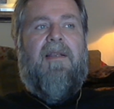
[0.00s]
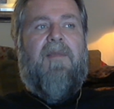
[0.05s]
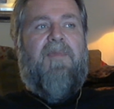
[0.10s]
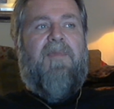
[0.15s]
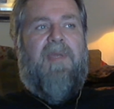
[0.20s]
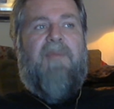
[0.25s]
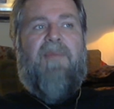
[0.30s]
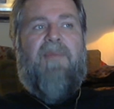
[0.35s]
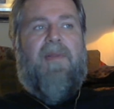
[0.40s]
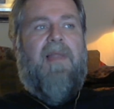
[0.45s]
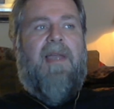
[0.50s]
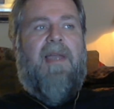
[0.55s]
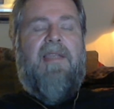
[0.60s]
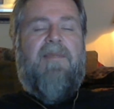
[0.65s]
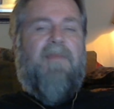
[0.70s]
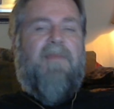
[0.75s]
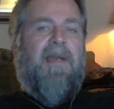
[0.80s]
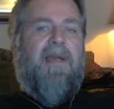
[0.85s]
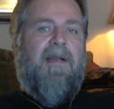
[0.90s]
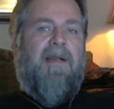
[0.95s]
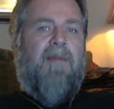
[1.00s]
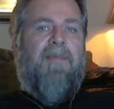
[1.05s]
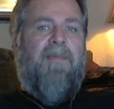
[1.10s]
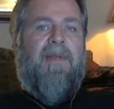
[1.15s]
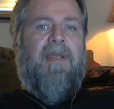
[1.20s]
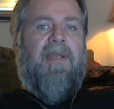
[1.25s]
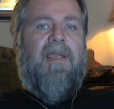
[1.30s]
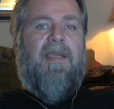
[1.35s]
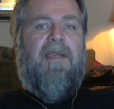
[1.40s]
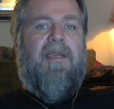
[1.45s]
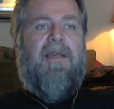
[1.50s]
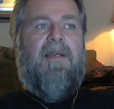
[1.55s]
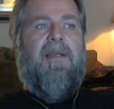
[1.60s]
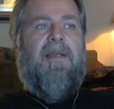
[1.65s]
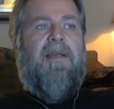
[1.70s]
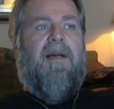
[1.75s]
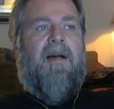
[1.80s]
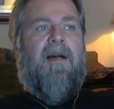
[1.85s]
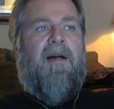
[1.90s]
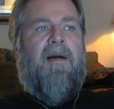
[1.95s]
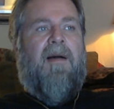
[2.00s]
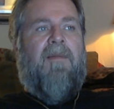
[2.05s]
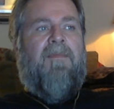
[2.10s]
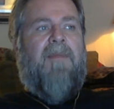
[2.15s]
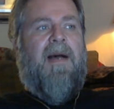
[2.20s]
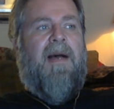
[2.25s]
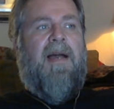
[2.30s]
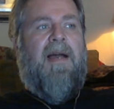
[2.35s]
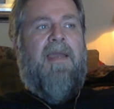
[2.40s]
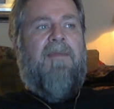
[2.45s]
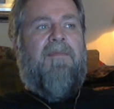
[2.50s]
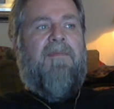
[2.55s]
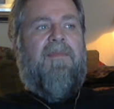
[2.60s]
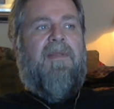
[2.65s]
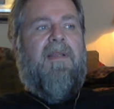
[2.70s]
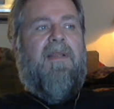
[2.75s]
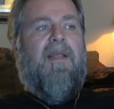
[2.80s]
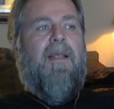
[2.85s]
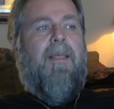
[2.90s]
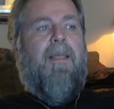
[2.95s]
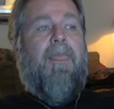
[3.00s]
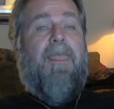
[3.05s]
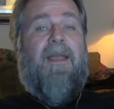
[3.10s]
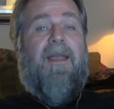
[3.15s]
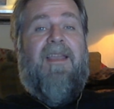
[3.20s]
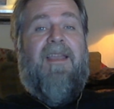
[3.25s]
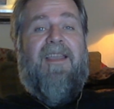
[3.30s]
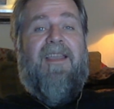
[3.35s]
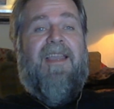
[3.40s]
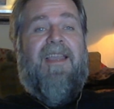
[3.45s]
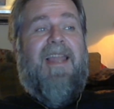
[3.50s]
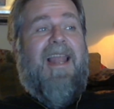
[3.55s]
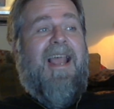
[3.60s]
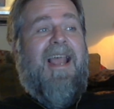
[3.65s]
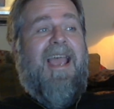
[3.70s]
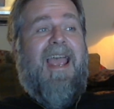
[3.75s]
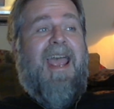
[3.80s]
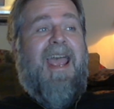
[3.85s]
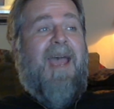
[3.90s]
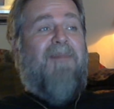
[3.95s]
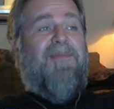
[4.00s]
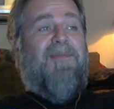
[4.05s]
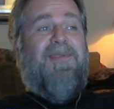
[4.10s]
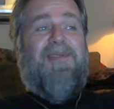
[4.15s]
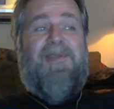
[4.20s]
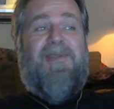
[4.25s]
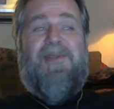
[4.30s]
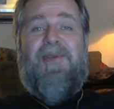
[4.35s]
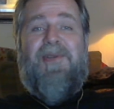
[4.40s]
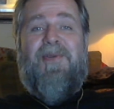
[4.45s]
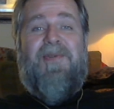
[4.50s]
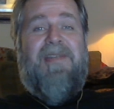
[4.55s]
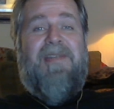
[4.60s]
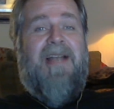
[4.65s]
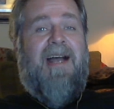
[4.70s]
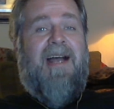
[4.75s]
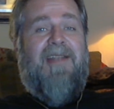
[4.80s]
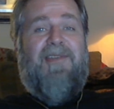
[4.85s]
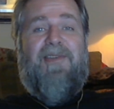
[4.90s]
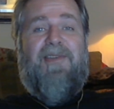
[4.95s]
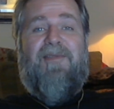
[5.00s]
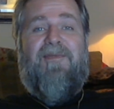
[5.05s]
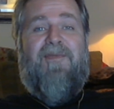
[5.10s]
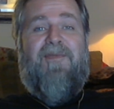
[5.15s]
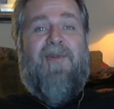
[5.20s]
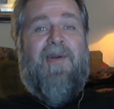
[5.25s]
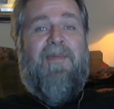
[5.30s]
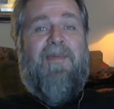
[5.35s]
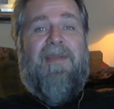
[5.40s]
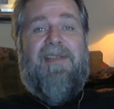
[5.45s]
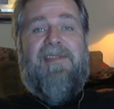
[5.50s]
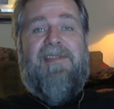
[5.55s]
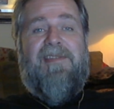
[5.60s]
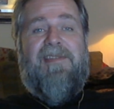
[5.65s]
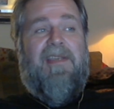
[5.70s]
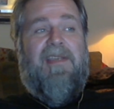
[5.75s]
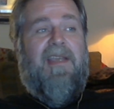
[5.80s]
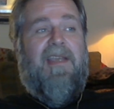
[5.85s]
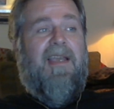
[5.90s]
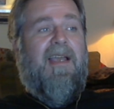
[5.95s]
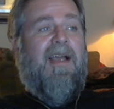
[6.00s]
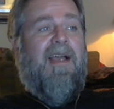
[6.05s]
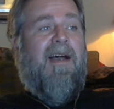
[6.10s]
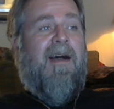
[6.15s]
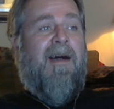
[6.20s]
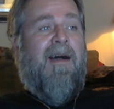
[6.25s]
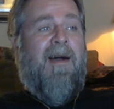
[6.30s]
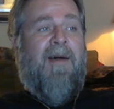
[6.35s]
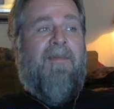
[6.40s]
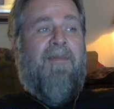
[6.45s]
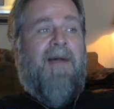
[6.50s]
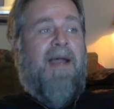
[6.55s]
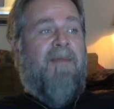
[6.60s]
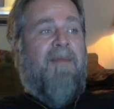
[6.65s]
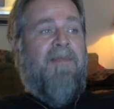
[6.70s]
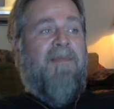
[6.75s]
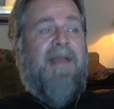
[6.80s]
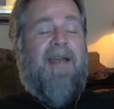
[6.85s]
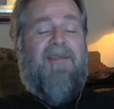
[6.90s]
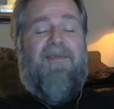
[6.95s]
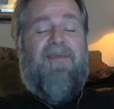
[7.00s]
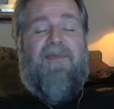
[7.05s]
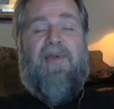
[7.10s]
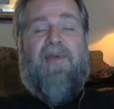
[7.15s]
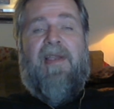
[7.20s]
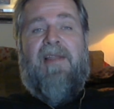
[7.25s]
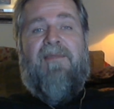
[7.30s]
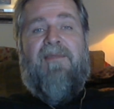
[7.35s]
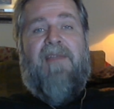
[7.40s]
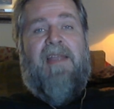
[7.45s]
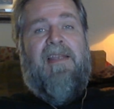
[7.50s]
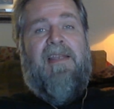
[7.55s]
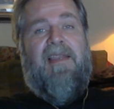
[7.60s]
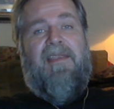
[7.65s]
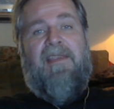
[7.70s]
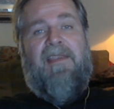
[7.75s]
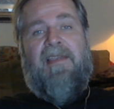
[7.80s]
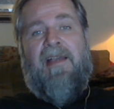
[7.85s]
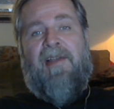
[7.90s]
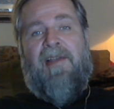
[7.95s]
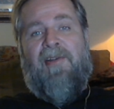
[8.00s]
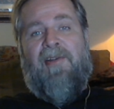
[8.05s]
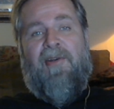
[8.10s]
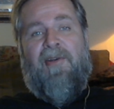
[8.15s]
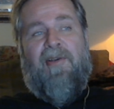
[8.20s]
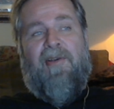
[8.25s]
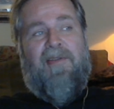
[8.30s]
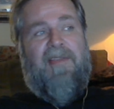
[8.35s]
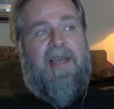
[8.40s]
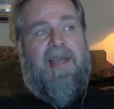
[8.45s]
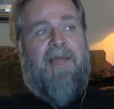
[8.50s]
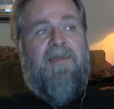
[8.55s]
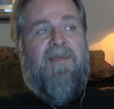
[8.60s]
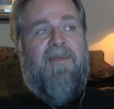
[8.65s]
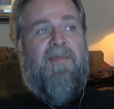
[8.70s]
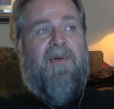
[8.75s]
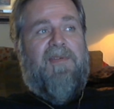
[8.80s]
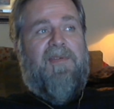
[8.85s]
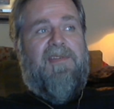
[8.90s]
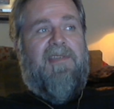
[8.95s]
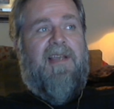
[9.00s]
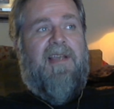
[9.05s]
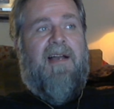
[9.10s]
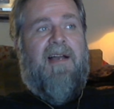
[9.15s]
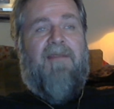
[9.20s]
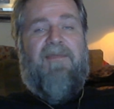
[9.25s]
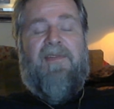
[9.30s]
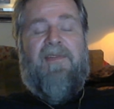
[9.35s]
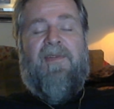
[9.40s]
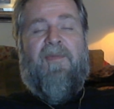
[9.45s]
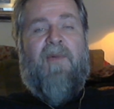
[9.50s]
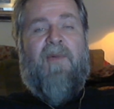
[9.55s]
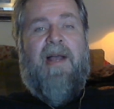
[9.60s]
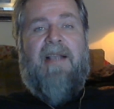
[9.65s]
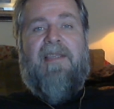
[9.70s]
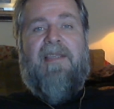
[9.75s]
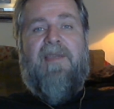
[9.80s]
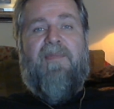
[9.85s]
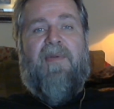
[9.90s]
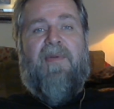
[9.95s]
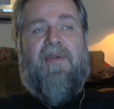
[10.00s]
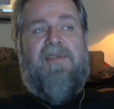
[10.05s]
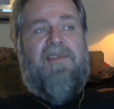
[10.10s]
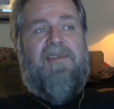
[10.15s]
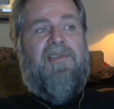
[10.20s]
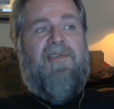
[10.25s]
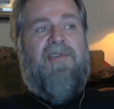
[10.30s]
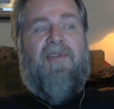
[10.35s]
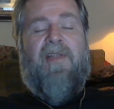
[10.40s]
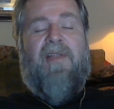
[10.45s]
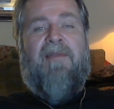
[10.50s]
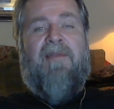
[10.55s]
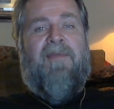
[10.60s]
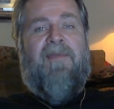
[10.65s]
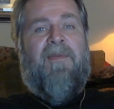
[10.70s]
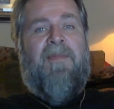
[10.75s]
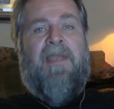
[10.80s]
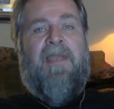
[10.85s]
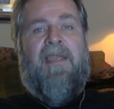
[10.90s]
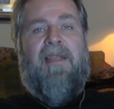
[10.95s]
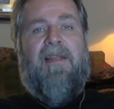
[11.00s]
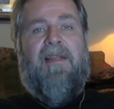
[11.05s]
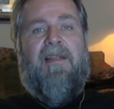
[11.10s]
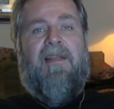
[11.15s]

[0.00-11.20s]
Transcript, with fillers: People like my company. I'm absolute nonconformist. I'm not afraid of anything on earth. I'm the most confident, wacky person you'll ever meet.